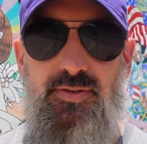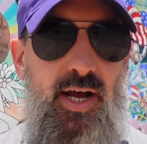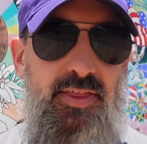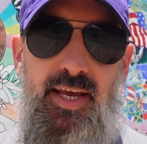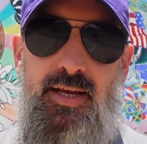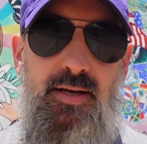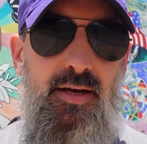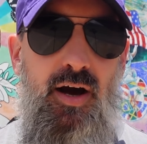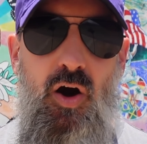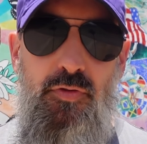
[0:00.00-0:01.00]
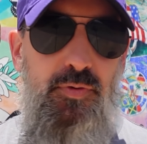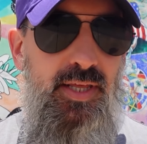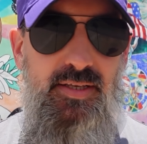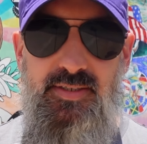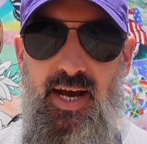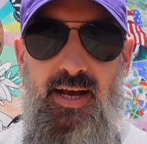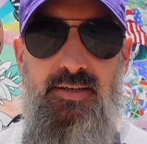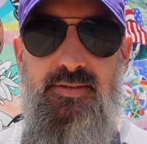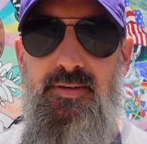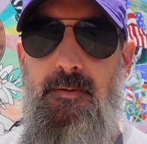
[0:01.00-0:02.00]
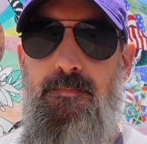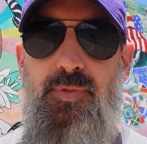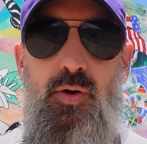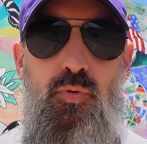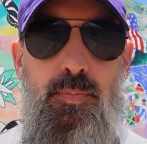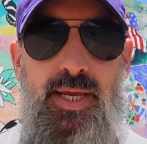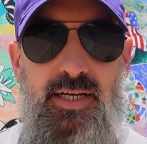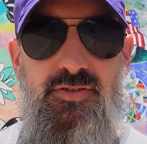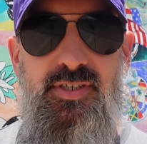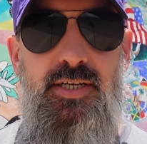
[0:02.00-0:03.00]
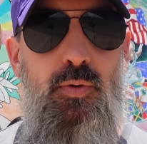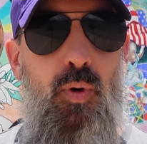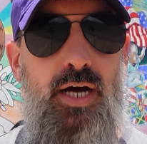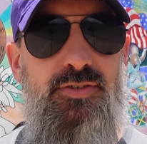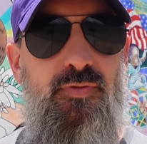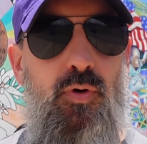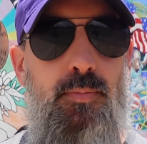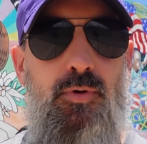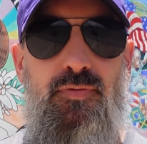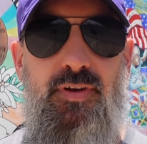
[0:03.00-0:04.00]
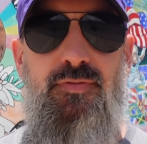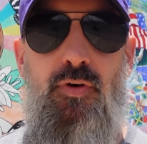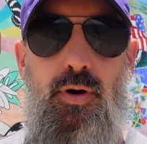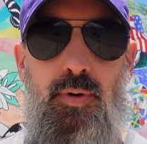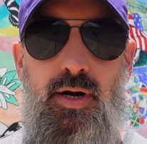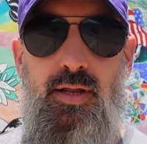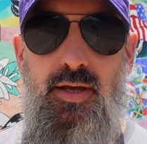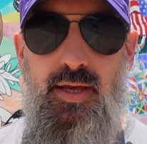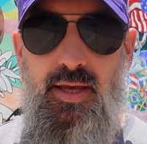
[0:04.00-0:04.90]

So I think all three of these guys will be interesting to watch for moving forward.